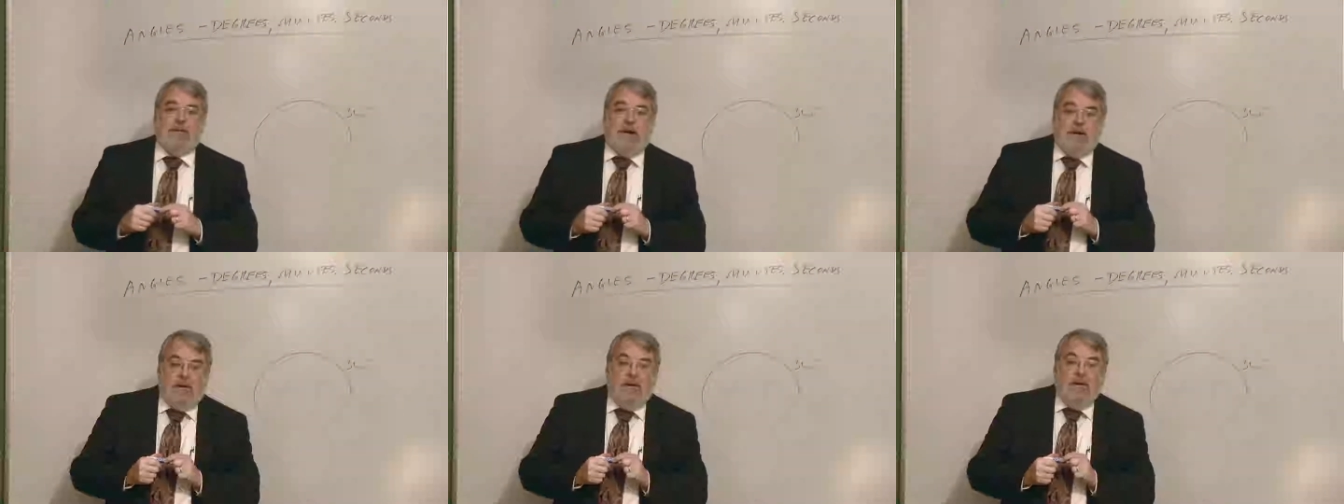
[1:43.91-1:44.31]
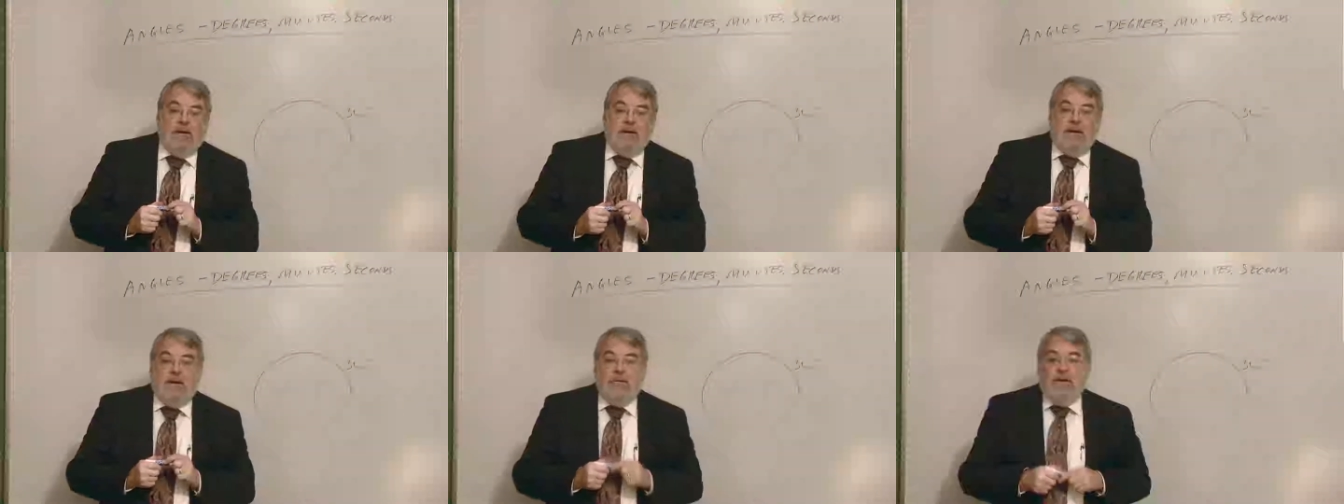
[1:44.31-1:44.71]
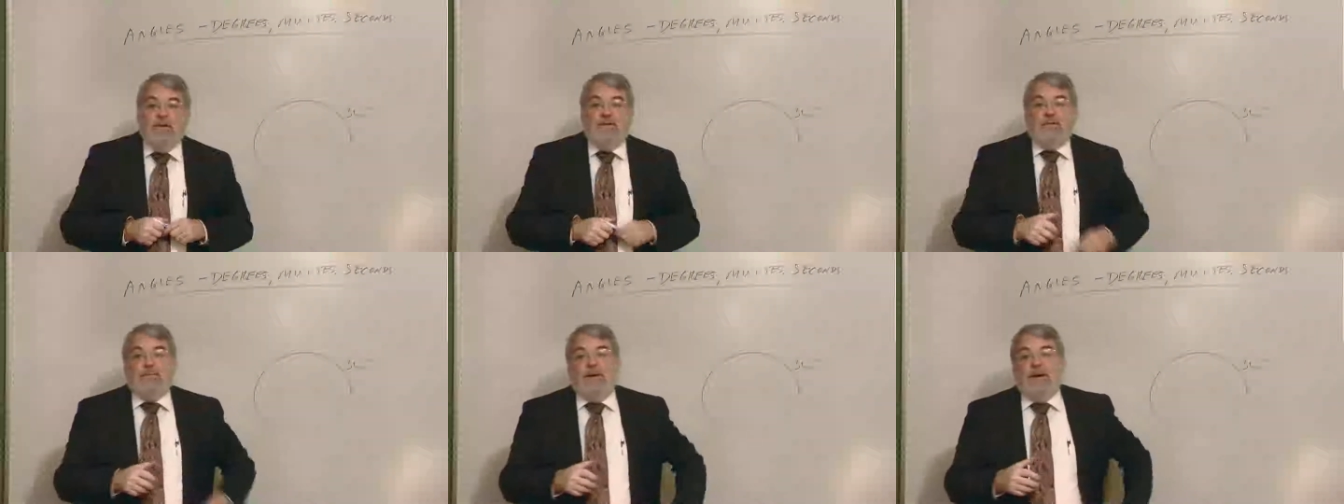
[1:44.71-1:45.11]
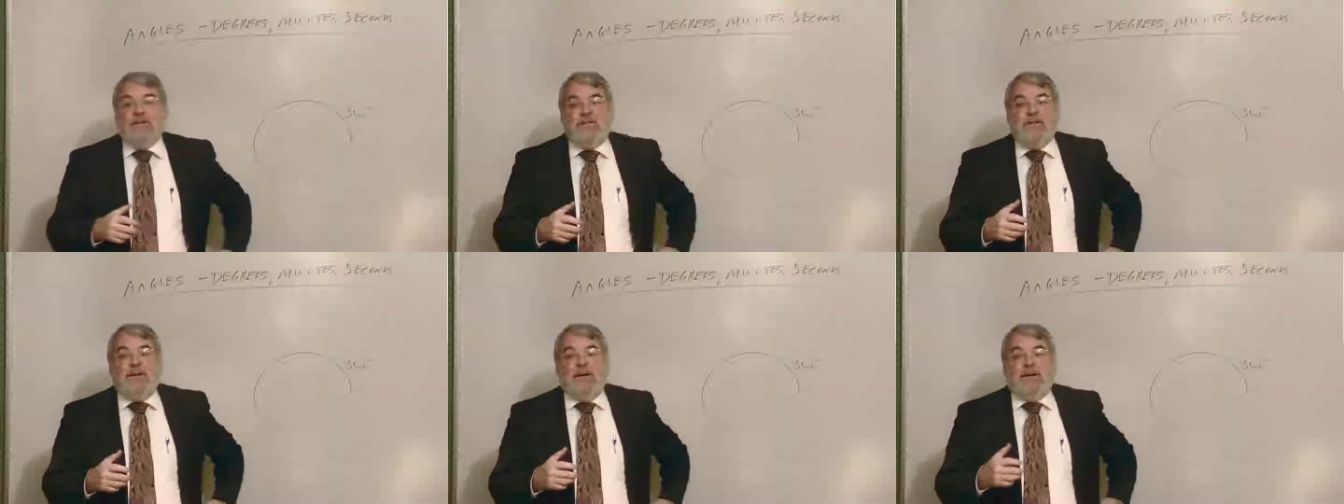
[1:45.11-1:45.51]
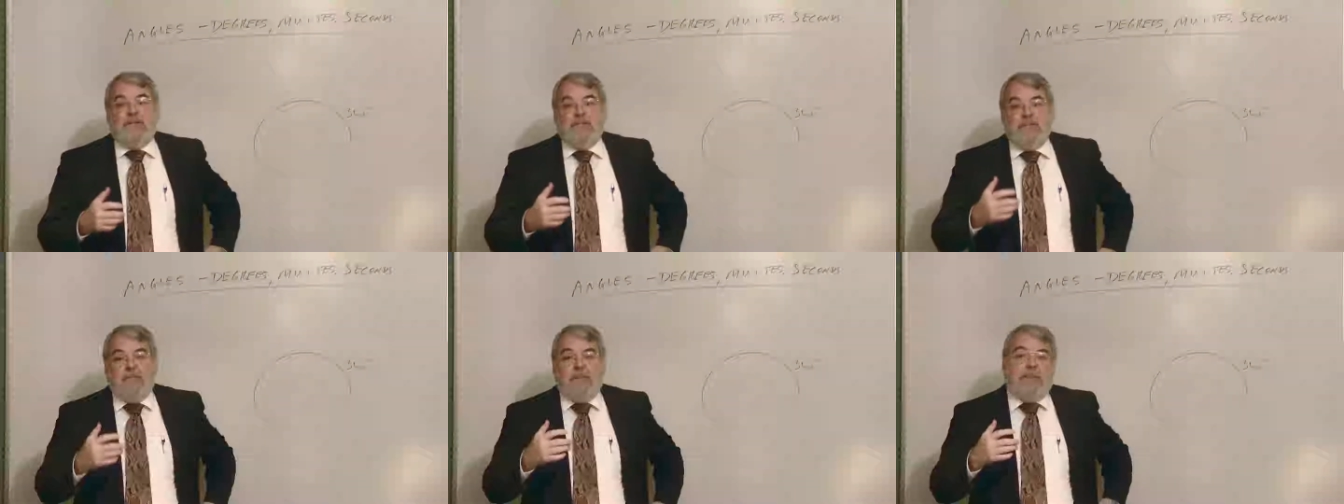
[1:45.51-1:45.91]
Now, we use base 10
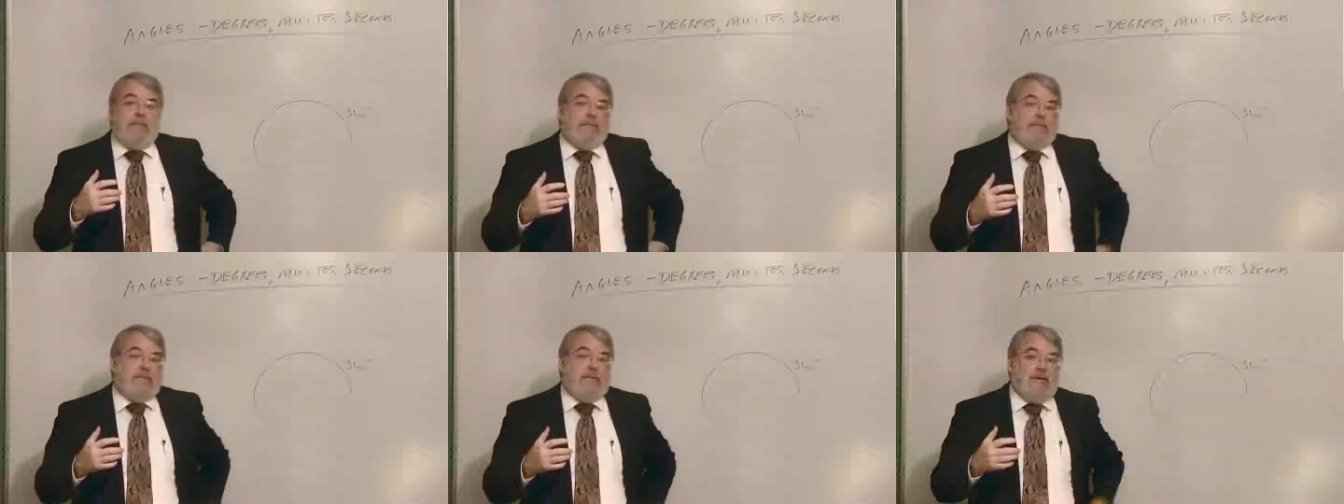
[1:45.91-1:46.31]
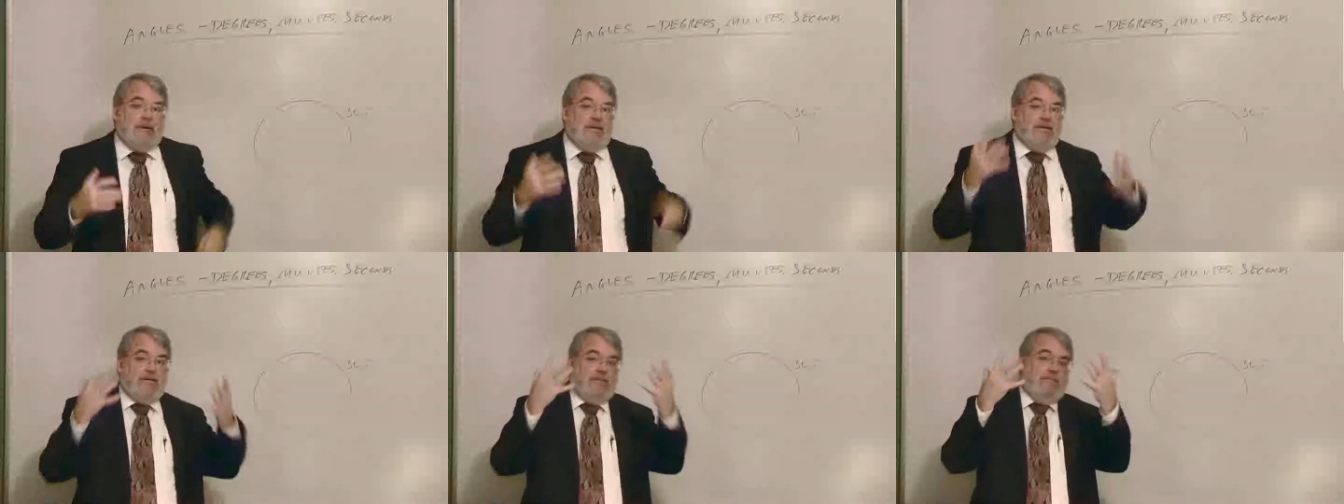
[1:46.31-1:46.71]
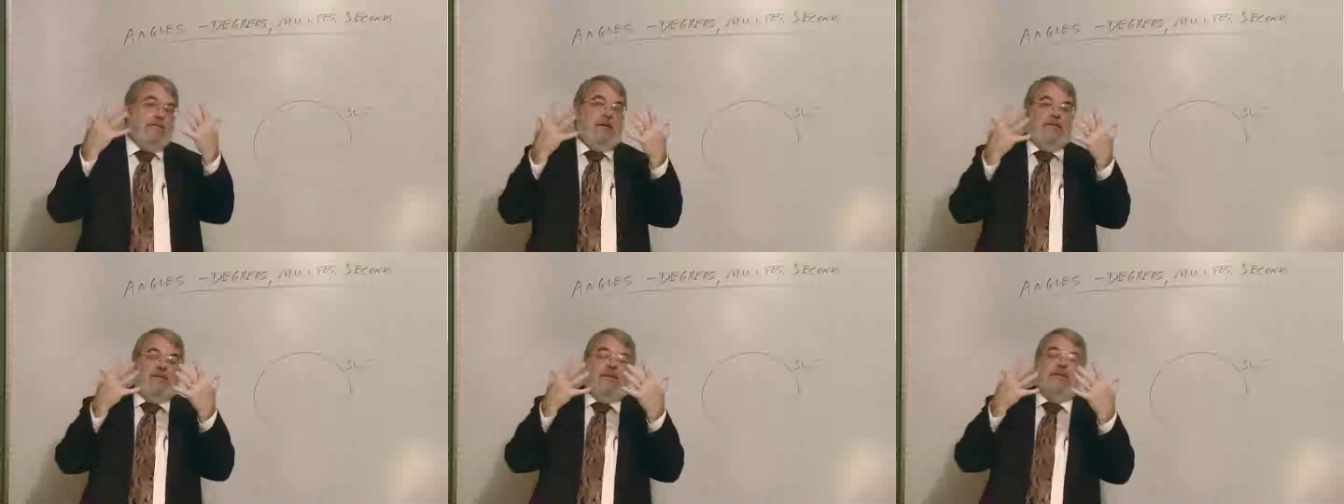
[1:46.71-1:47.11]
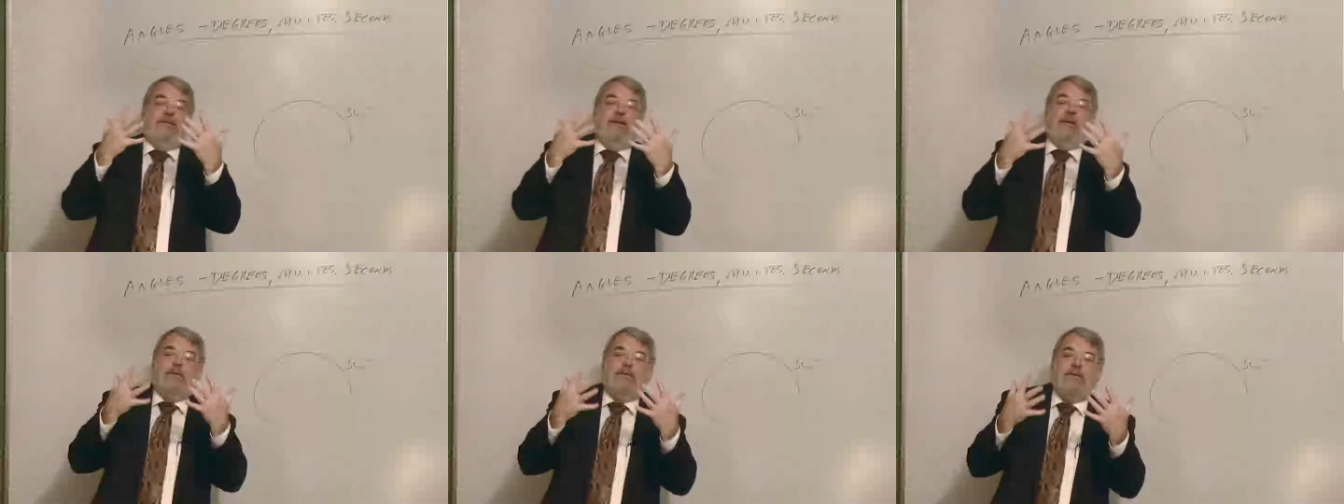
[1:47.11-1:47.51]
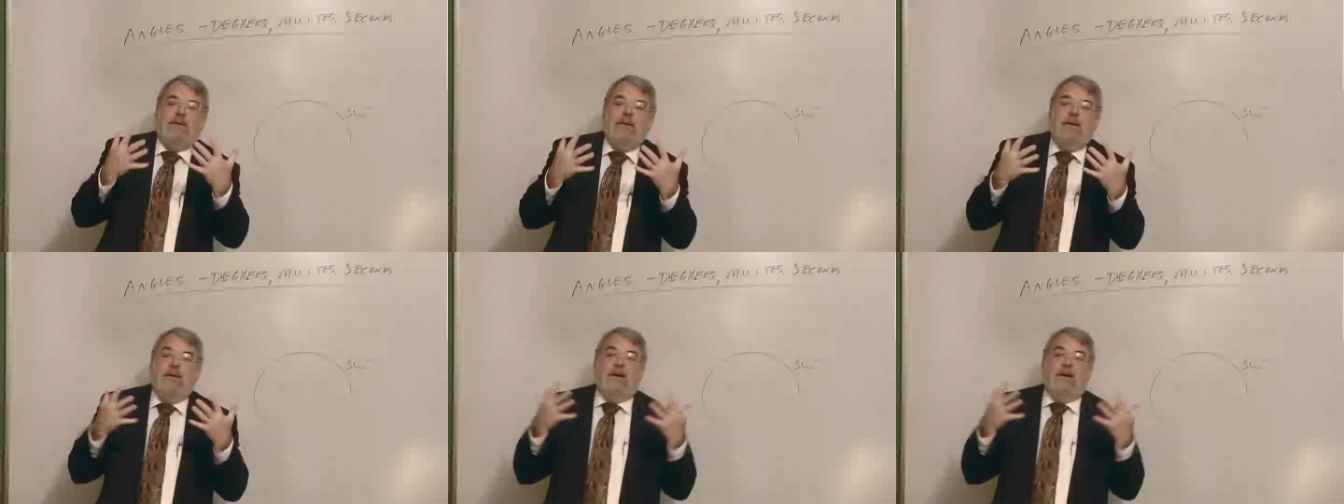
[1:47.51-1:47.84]
because we have 10 fingers.